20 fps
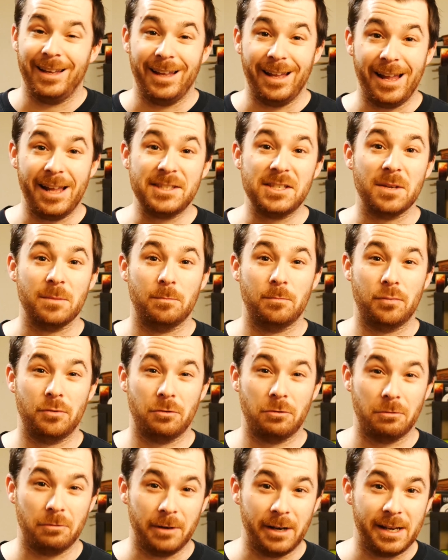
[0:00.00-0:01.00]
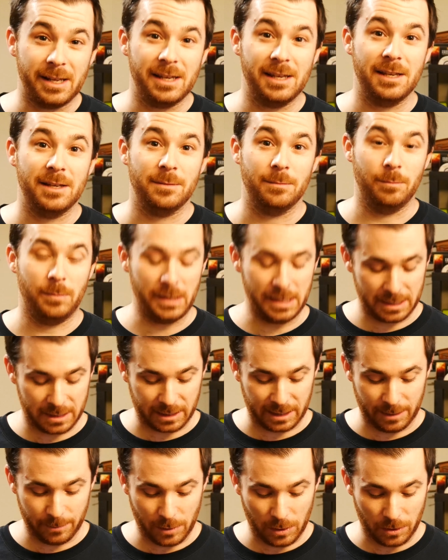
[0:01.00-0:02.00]
it's a pretty
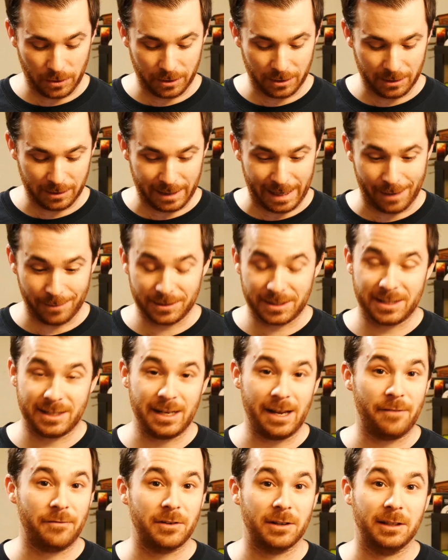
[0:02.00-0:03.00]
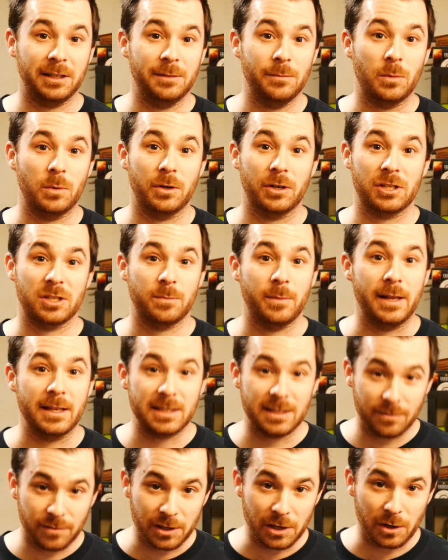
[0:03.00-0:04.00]
beastly motor. Now it's definitely more
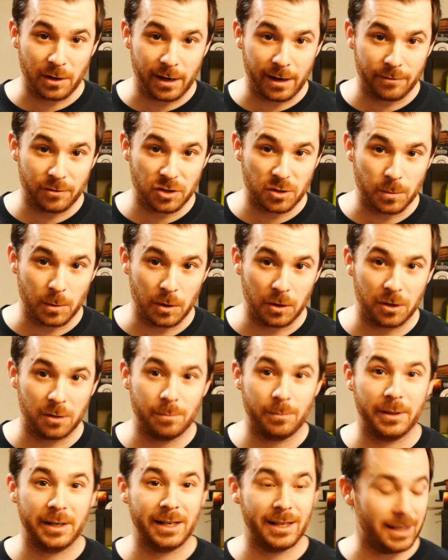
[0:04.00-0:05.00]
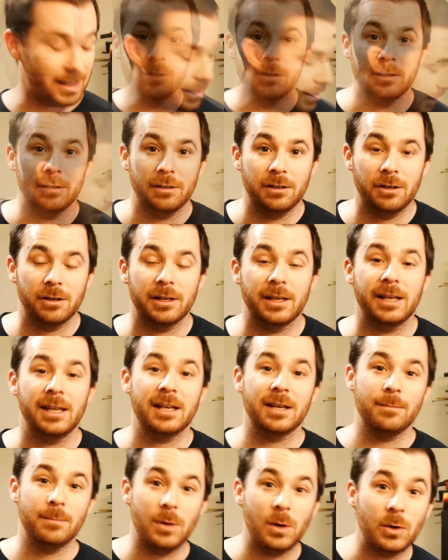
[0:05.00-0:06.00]
expensive than your average motor, but again, you're
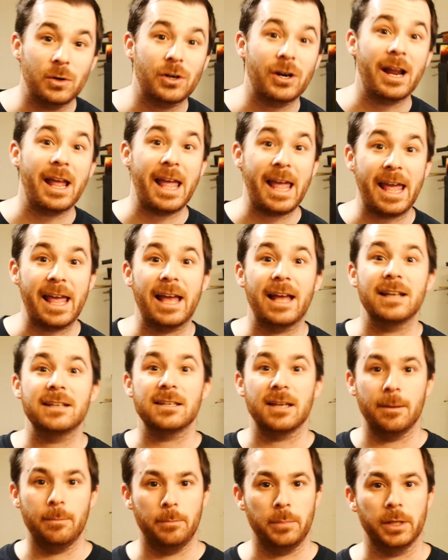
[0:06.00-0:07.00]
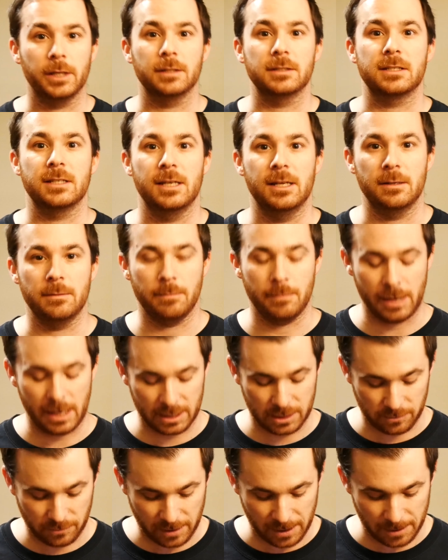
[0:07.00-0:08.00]
getting a motor and a built-in
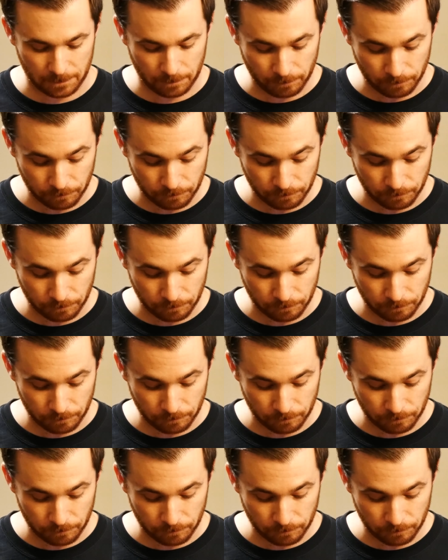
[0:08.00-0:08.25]
MOSFET.